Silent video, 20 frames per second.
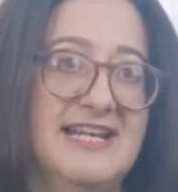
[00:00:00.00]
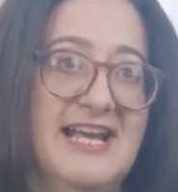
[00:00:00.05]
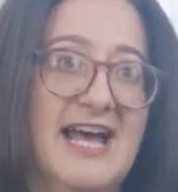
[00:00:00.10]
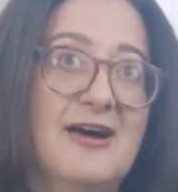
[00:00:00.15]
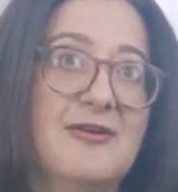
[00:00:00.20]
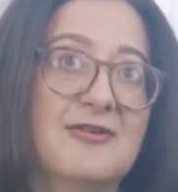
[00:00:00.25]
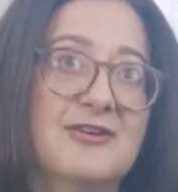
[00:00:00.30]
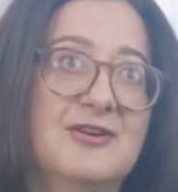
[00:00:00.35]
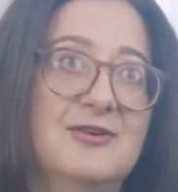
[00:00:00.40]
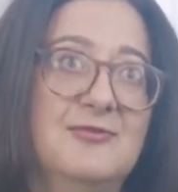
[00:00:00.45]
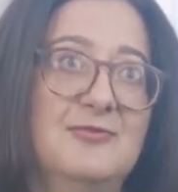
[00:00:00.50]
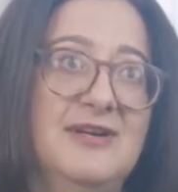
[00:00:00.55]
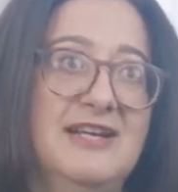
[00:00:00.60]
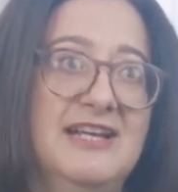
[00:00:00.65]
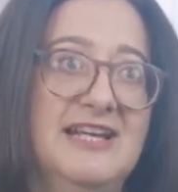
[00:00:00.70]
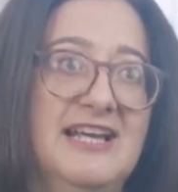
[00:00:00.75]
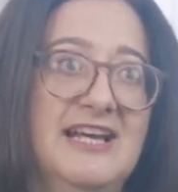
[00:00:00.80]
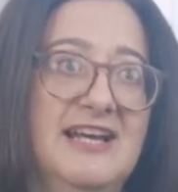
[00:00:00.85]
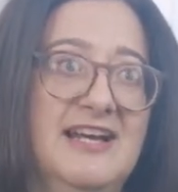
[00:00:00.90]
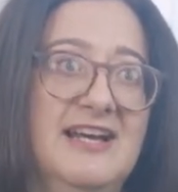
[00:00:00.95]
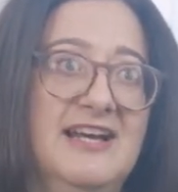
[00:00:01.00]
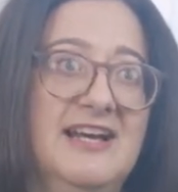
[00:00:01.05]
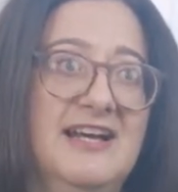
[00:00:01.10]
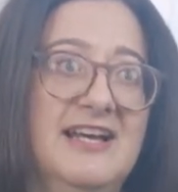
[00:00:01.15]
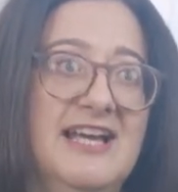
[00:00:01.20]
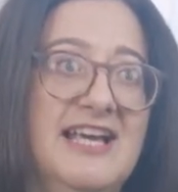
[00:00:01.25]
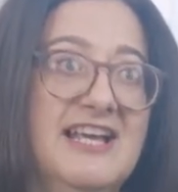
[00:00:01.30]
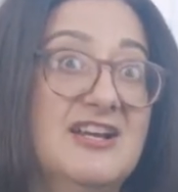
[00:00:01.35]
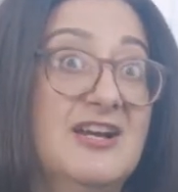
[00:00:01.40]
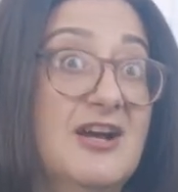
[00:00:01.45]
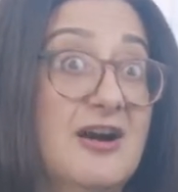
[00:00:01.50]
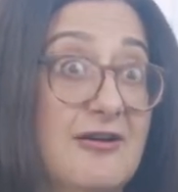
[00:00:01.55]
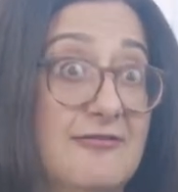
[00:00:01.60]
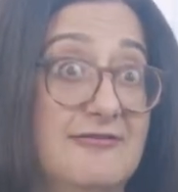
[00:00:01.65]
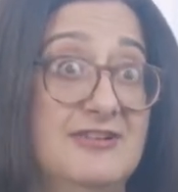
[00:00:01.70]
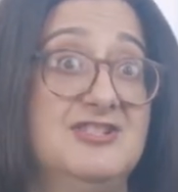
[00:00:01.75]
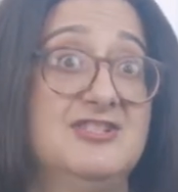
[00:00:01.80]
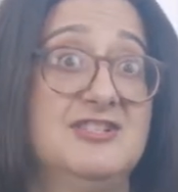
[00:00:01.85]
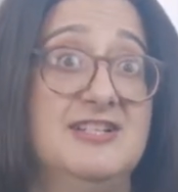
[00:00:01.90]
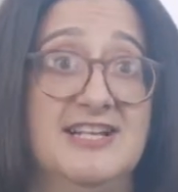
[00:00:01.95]
How can we
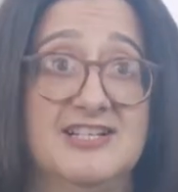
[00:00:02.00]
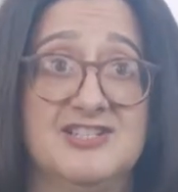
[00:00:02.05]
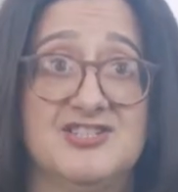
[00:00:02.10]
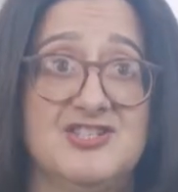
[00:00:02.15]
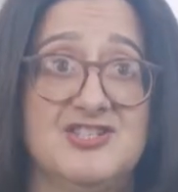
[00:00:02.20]
encourage the next